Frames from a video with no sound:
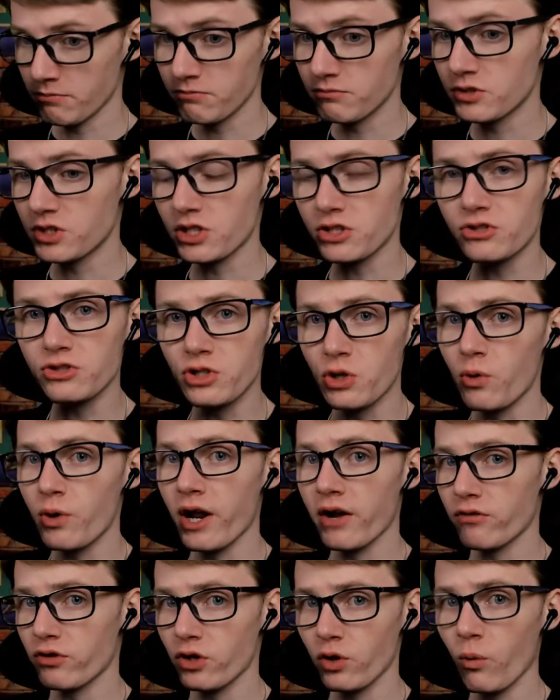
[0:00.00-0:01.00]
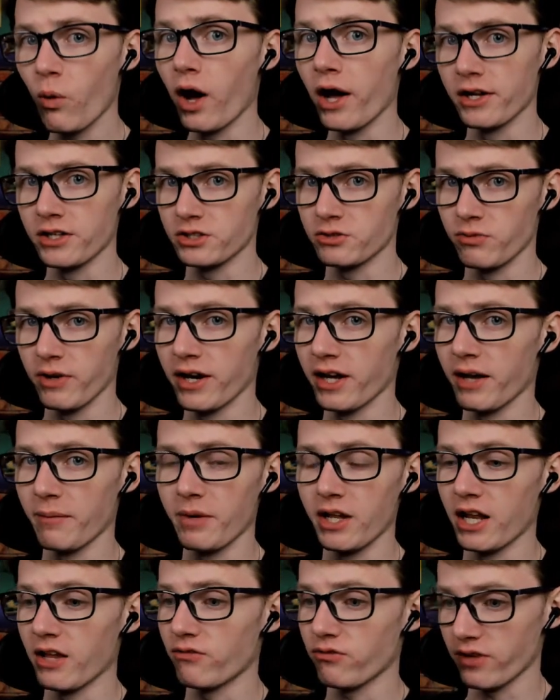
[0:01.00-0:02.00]
just do whatever you want, right? I
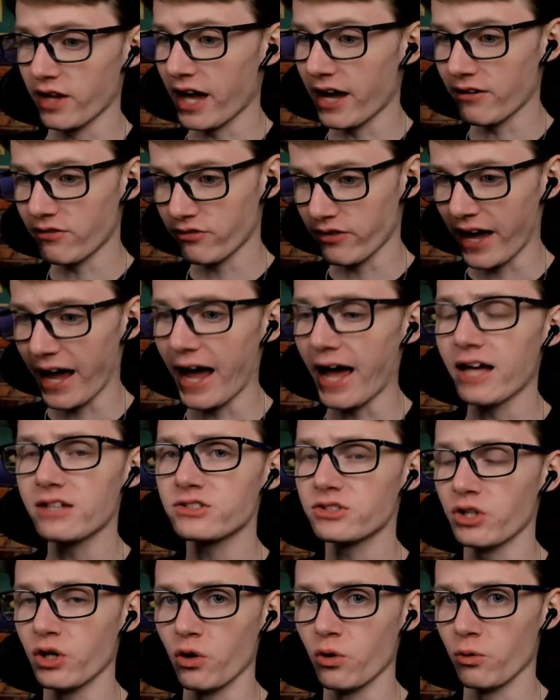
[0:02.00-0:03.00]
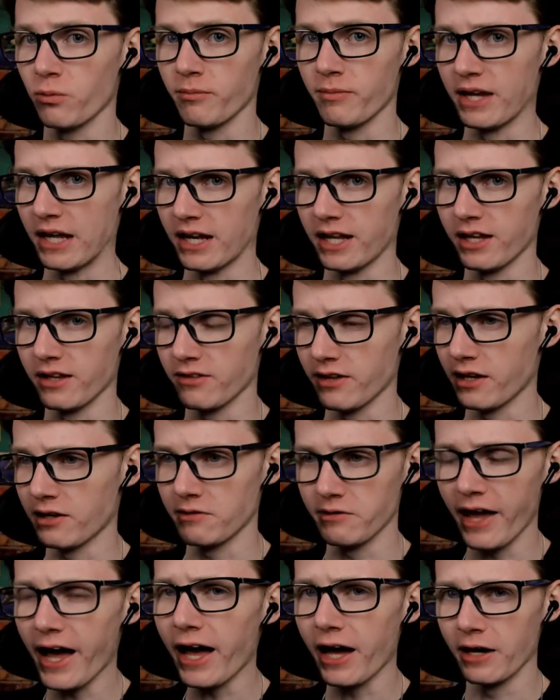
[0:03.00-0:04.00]
mean, if life has no meaning,
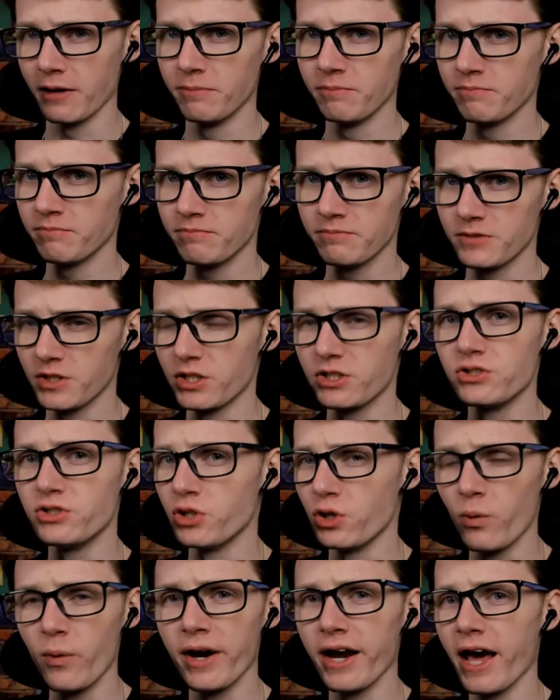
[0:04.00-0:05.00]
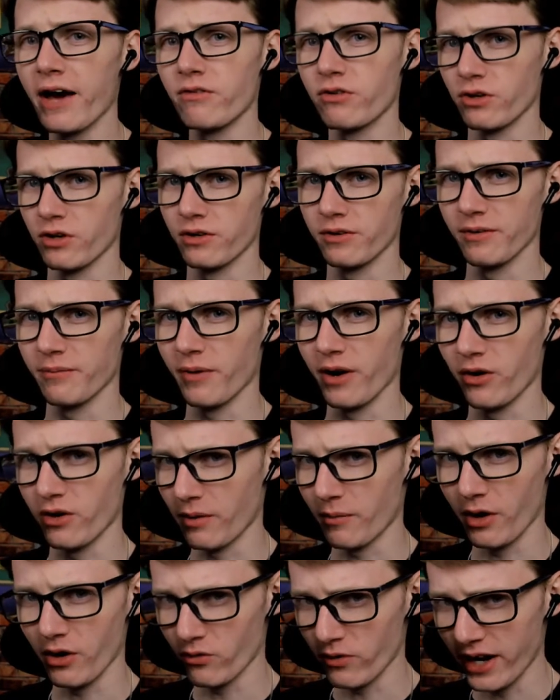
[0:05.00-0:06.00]
then yeah, just do whatever.
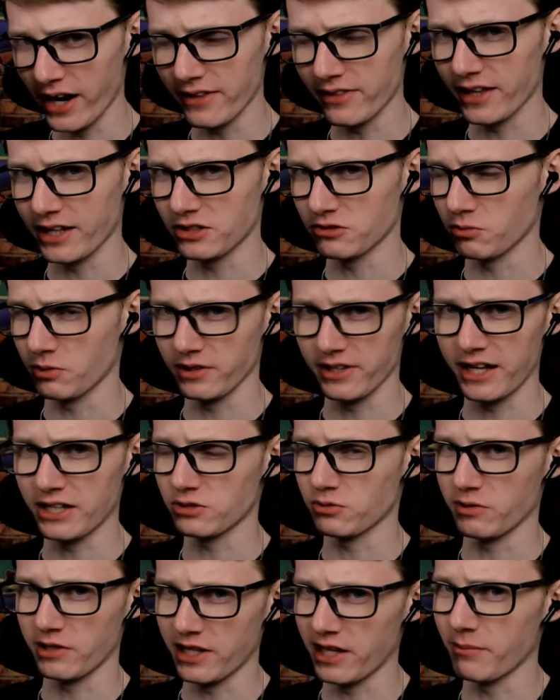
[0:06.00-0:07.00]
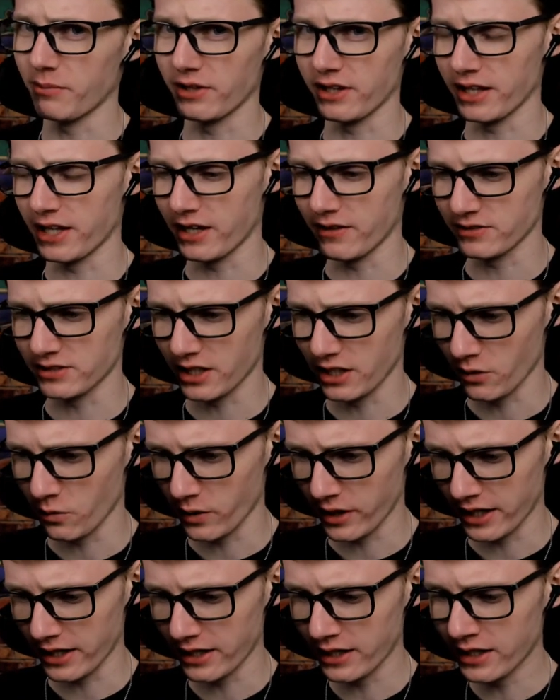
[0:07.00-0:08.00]
Am I right? That's what he believes
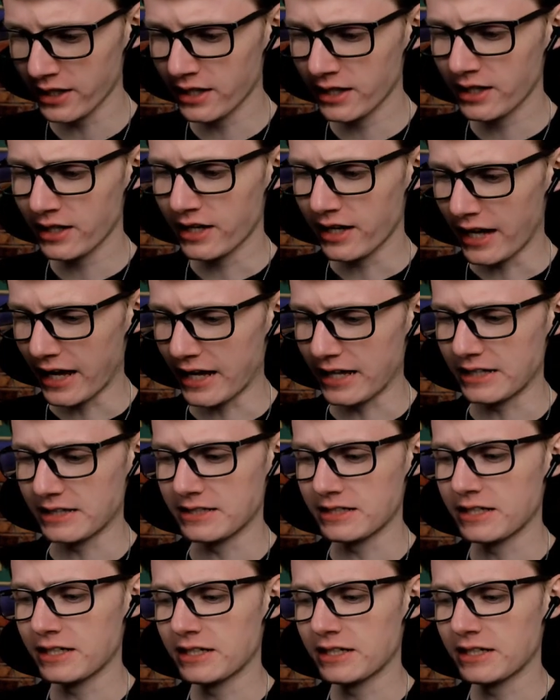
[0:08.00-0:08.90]
anyway. And